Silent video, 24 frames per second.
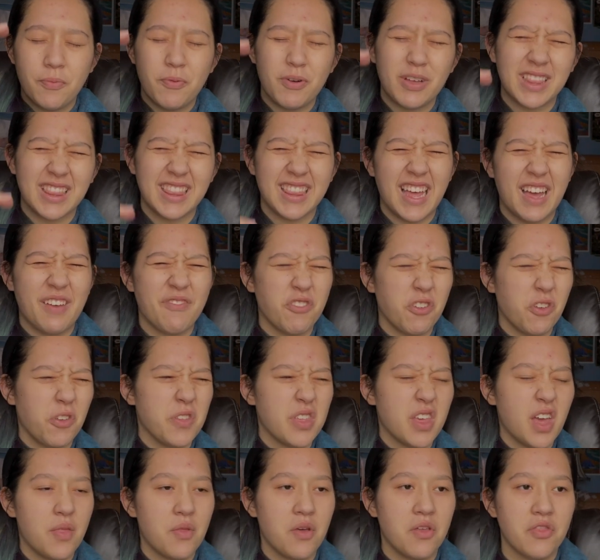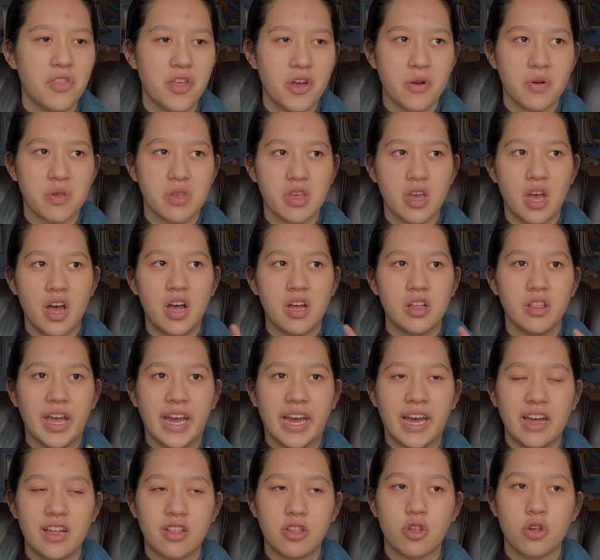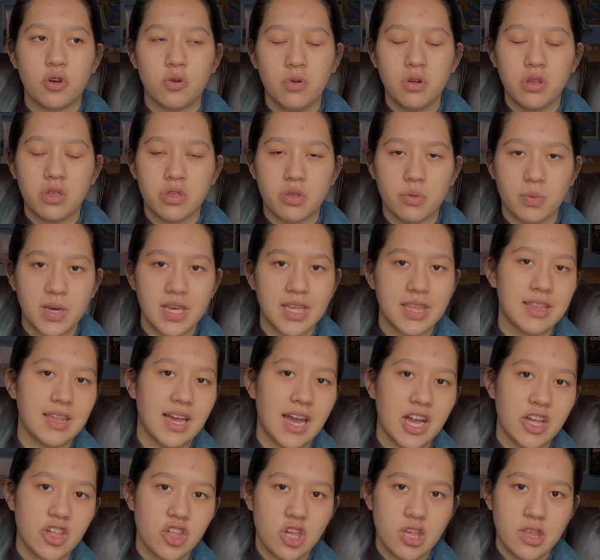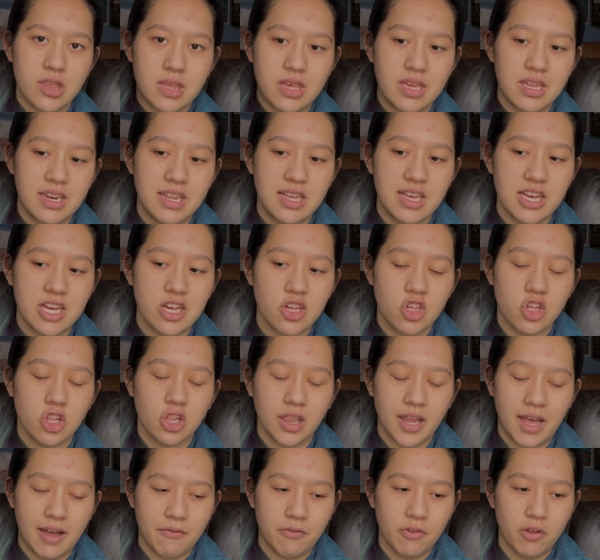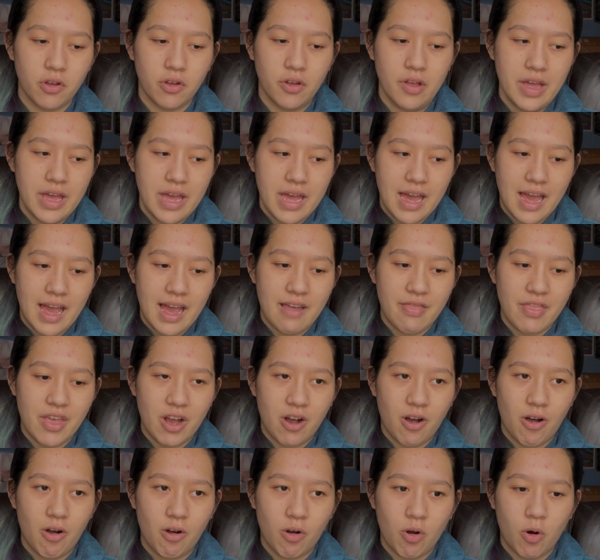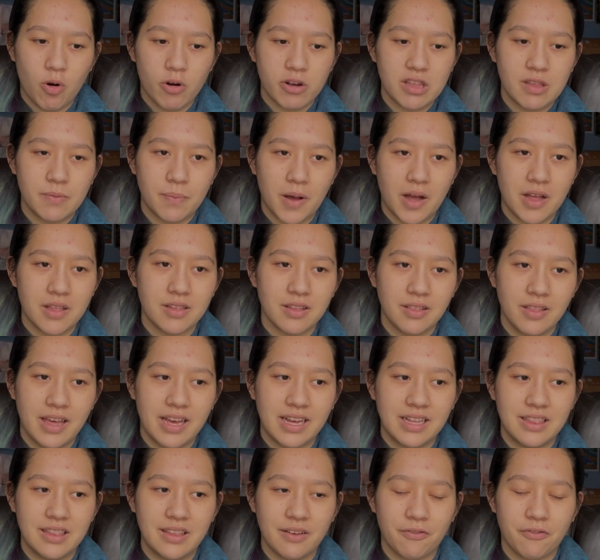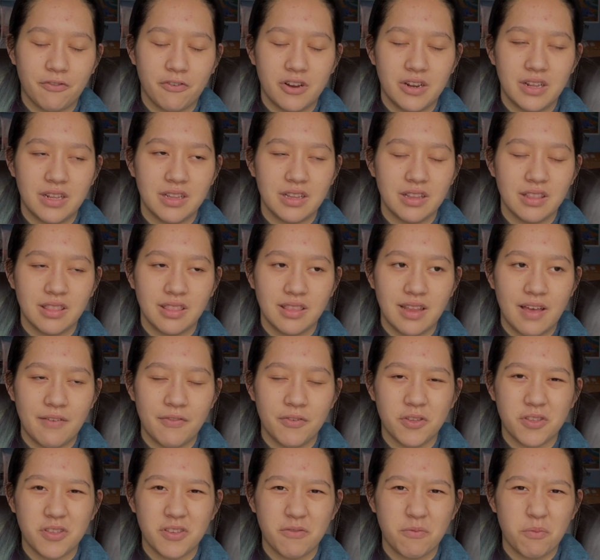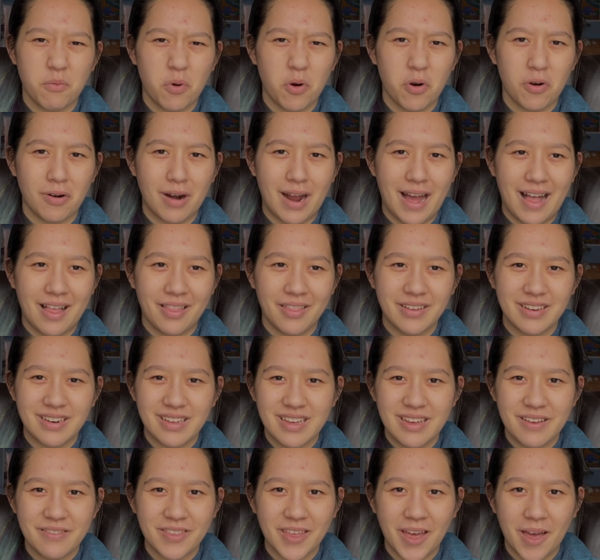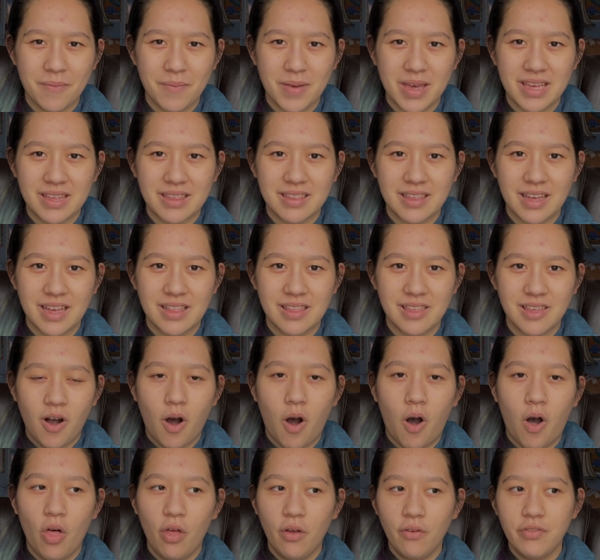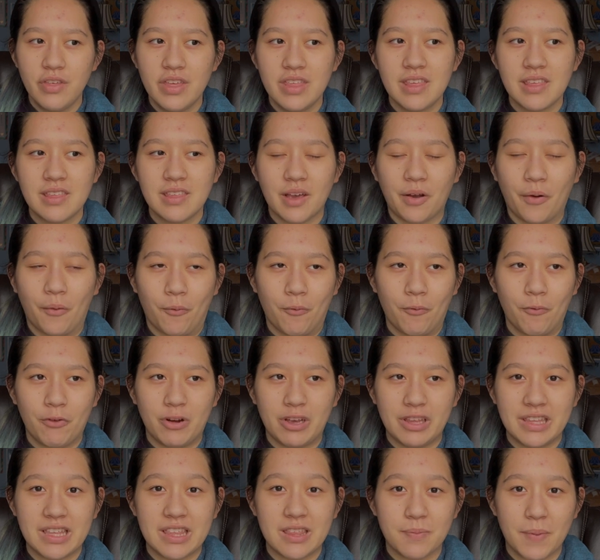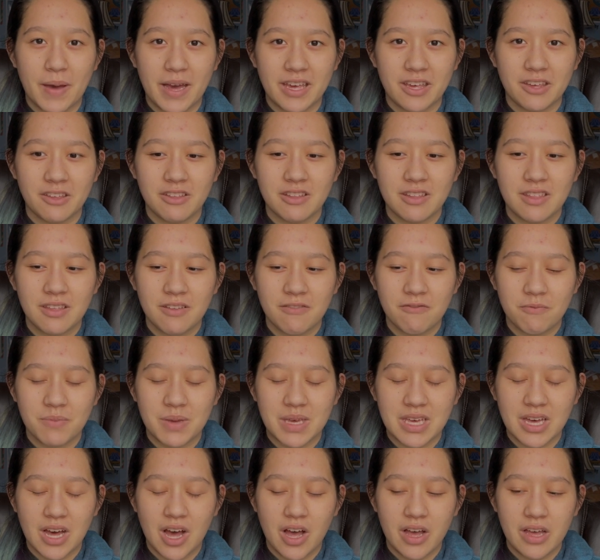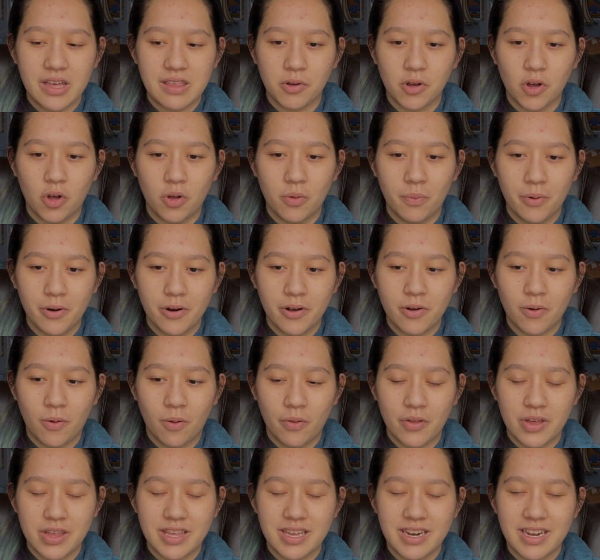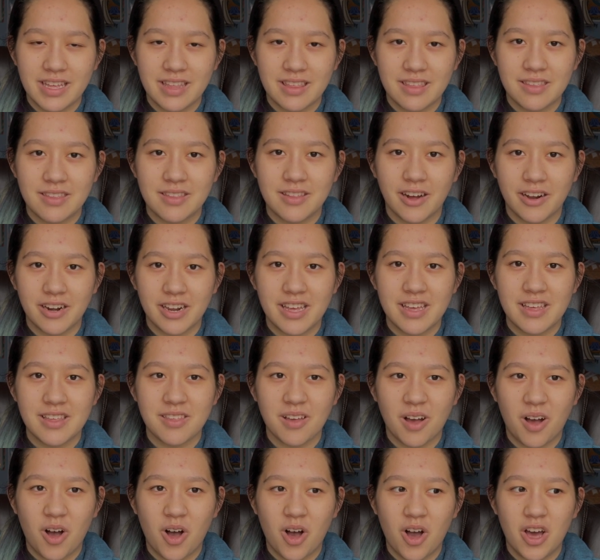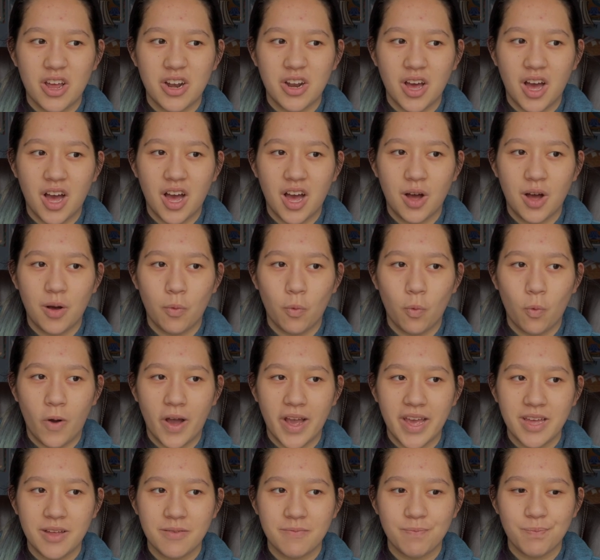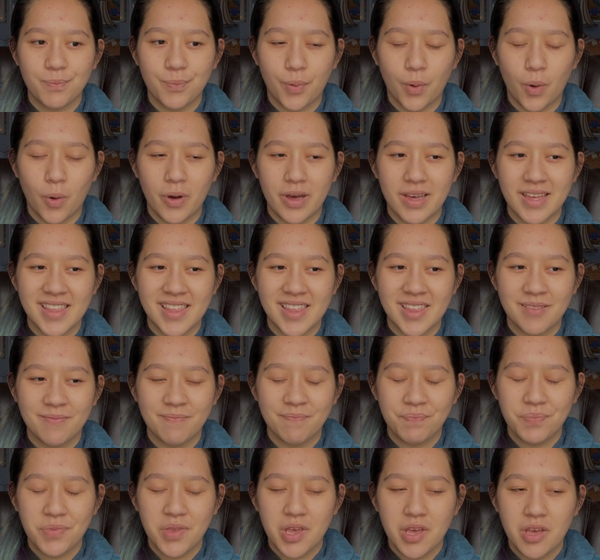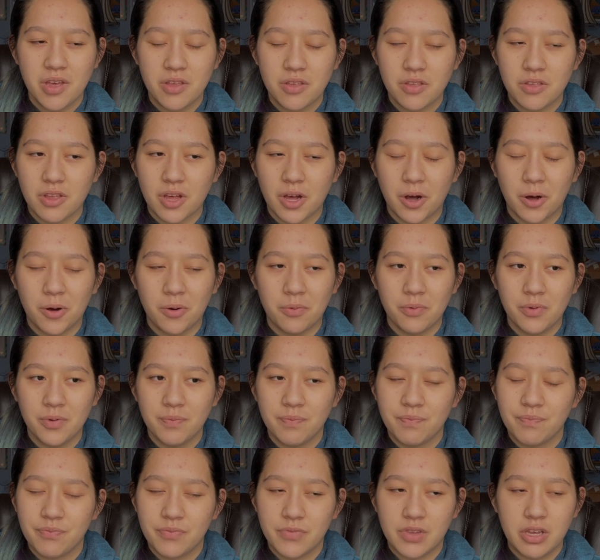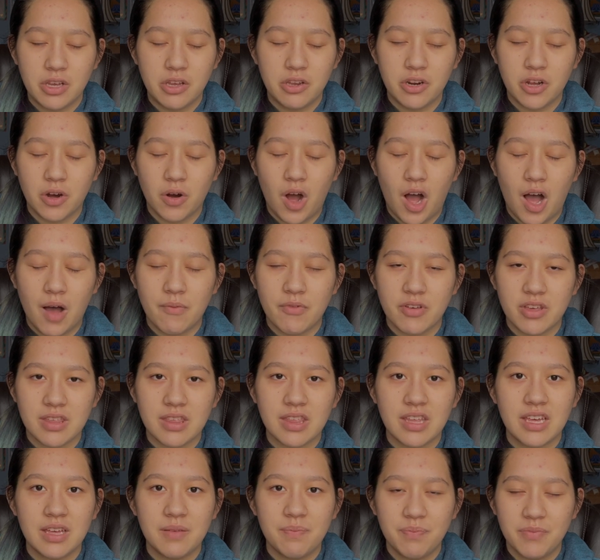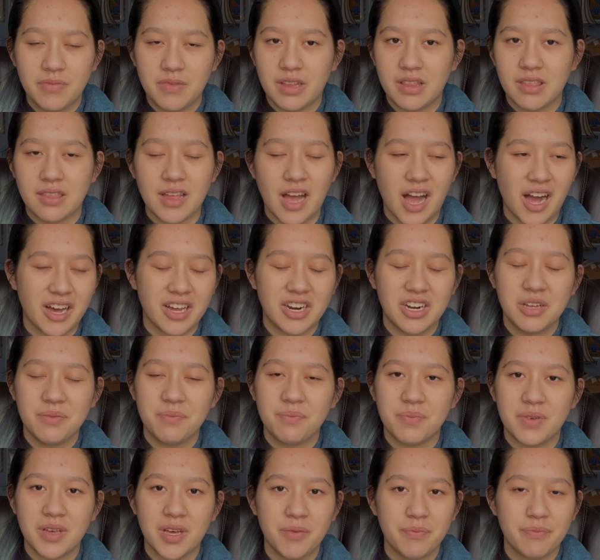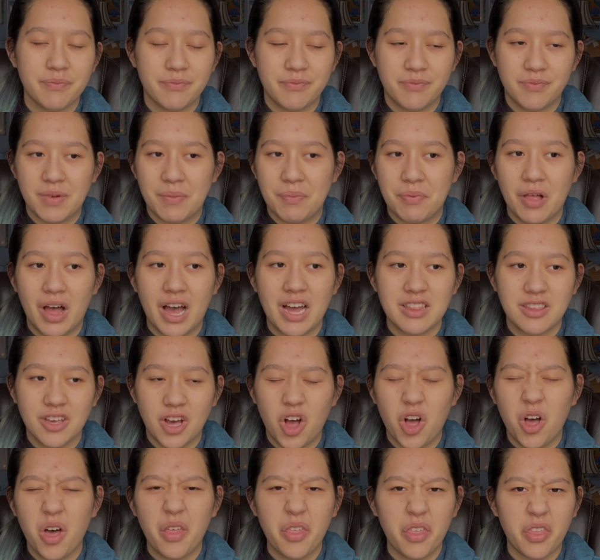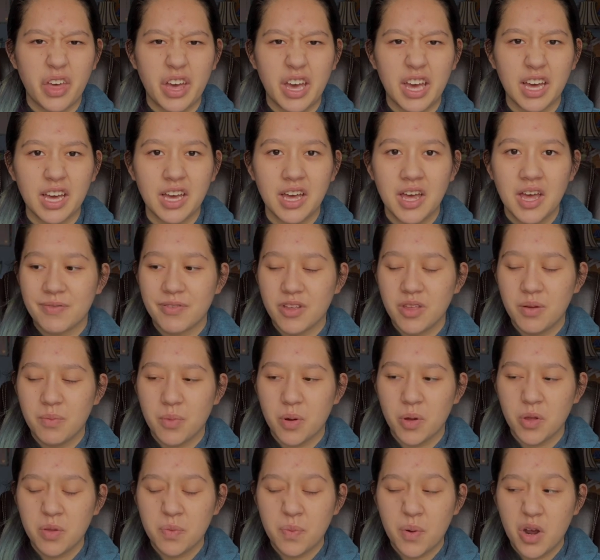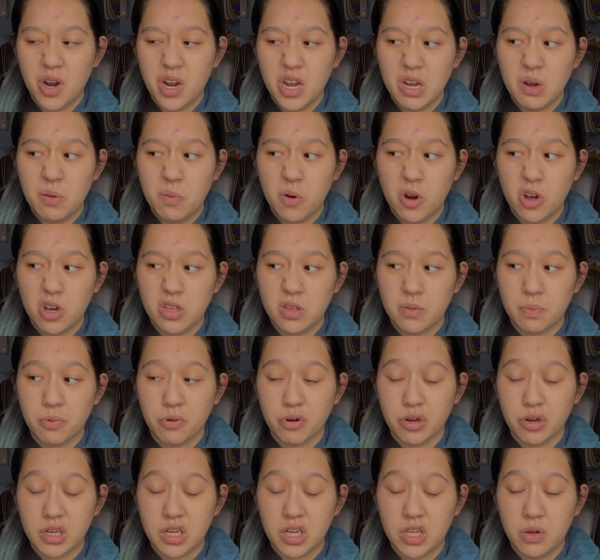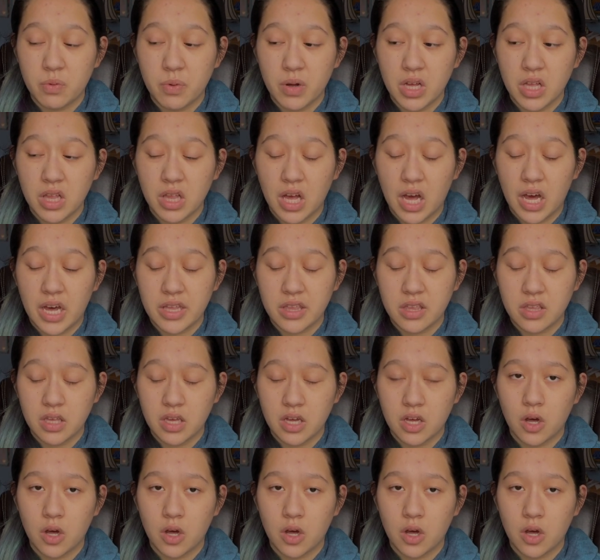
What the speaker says: levels, and then there's like 2 to 3 stages in each level, and they all correspond to like different levels of morality, if that makes sense. All of this is like really speculative because Kohlberg only did his studies on white boys, so you know, obviously it's not gonna be applied to all thing. For the most part, it works pretty well, I think.